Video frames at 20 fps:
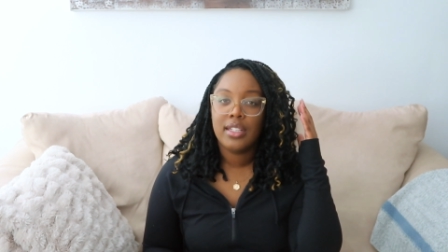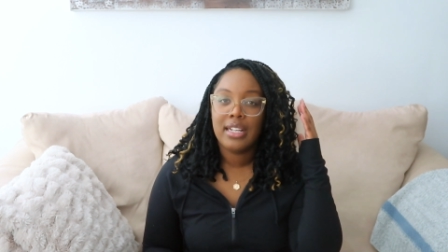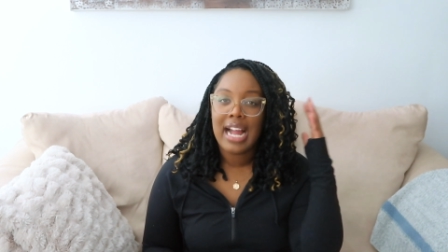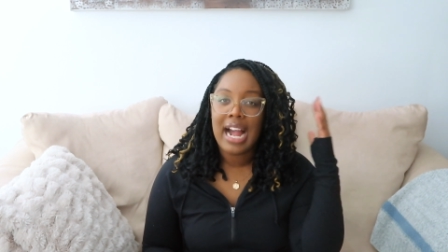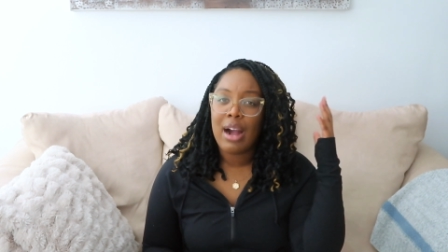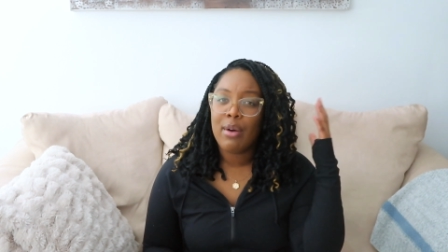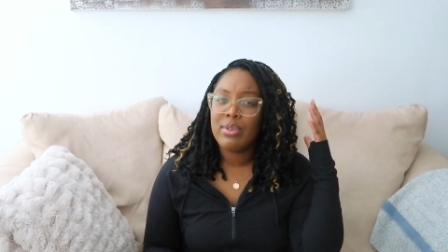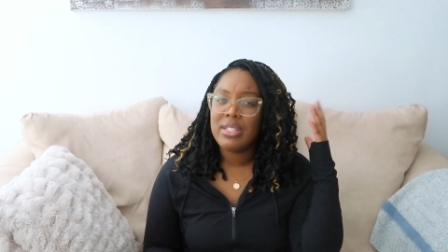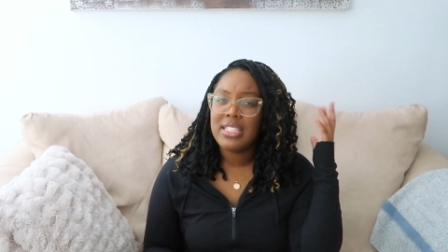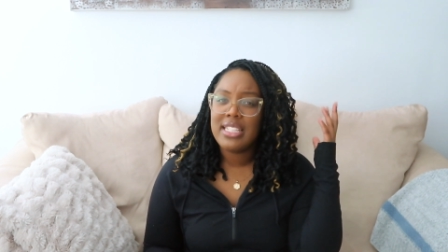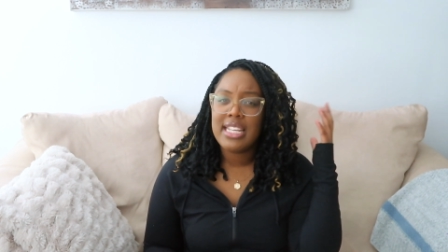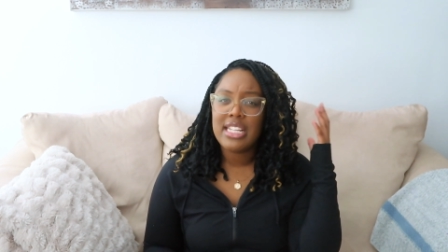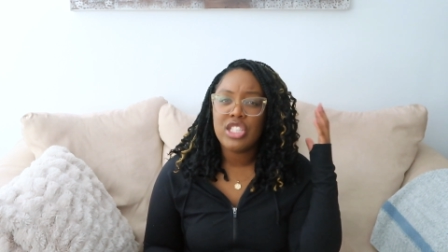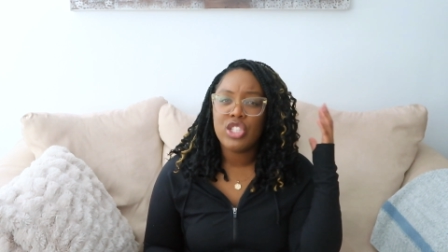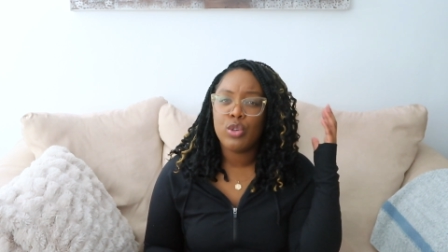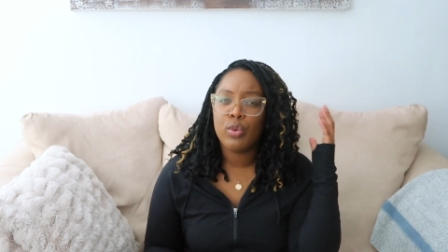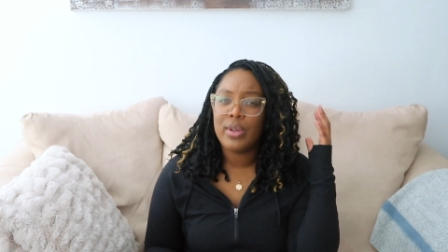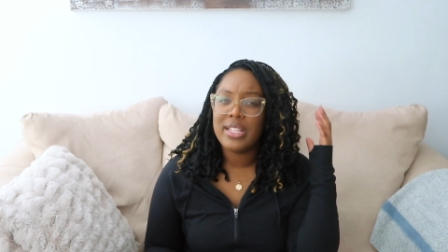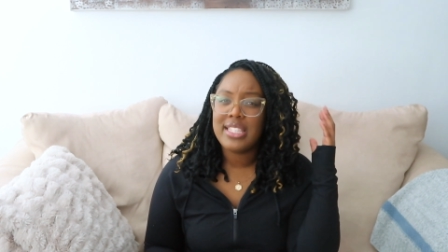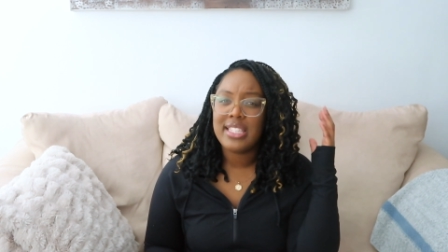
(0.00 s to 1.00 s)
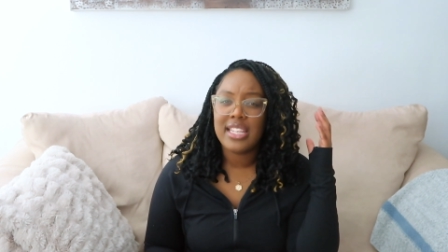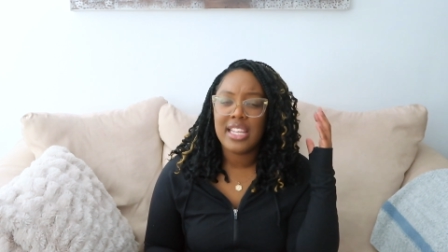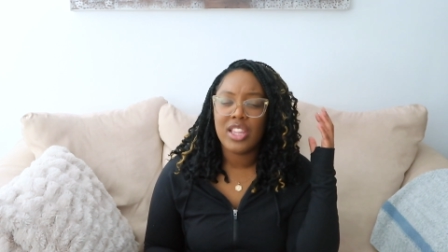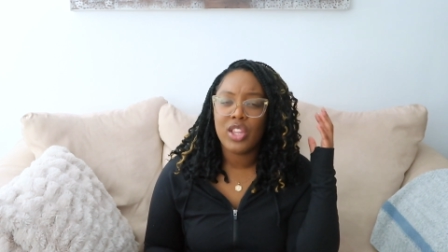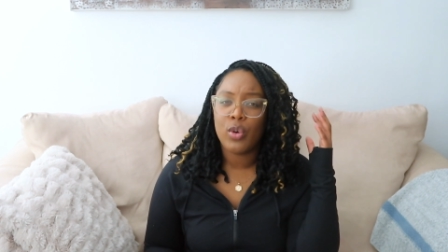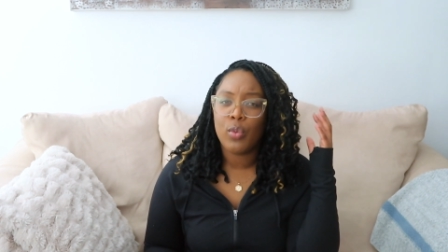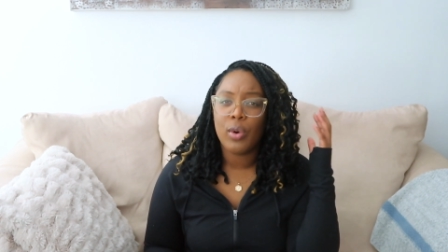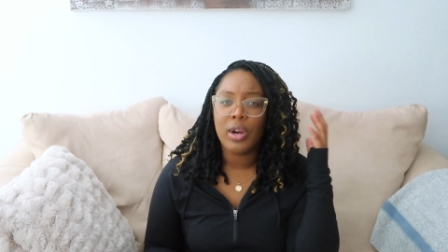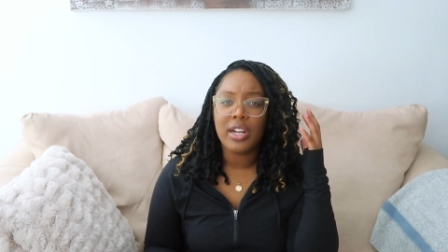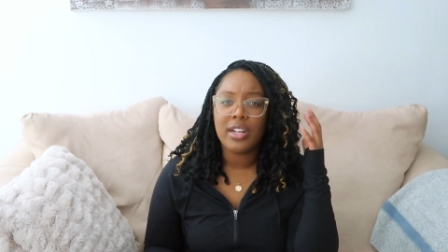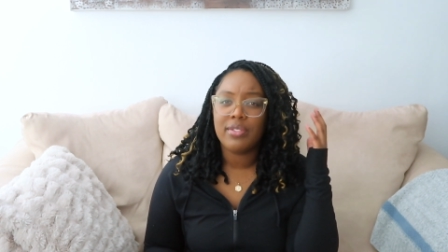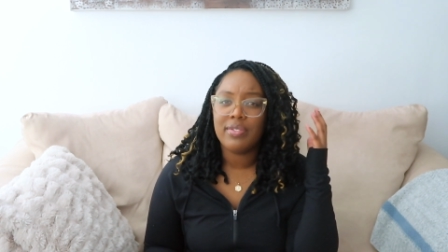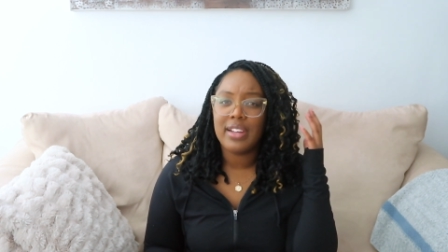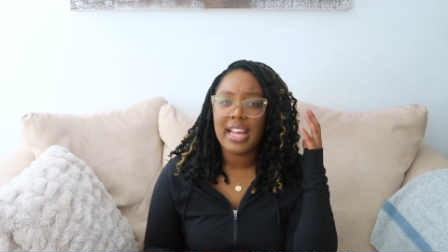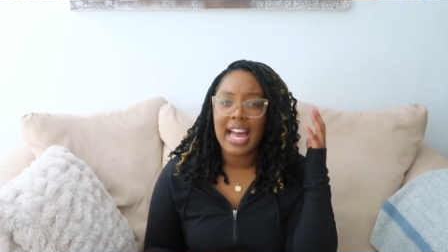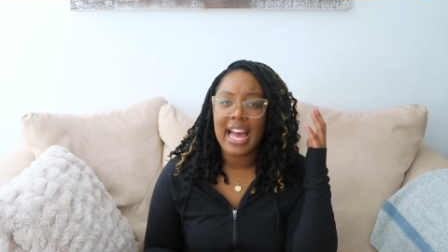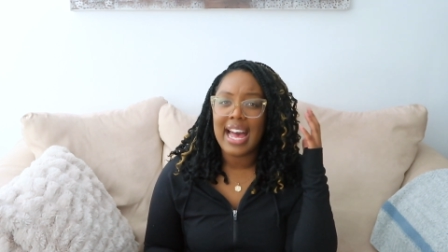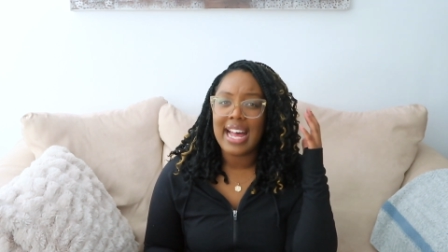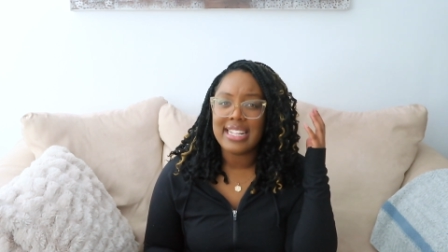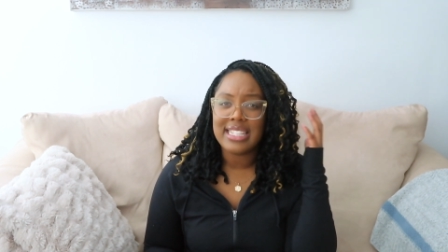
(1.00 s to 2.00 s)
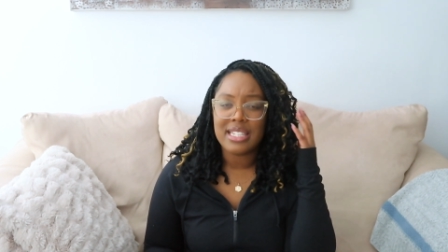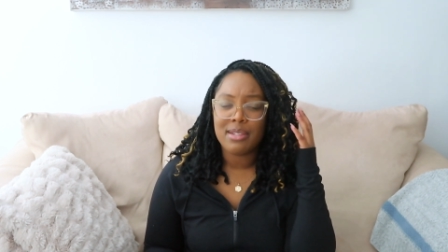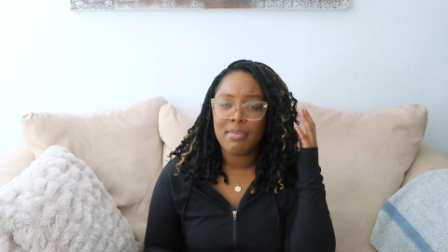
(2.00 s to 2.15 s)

How is he twisting the word of God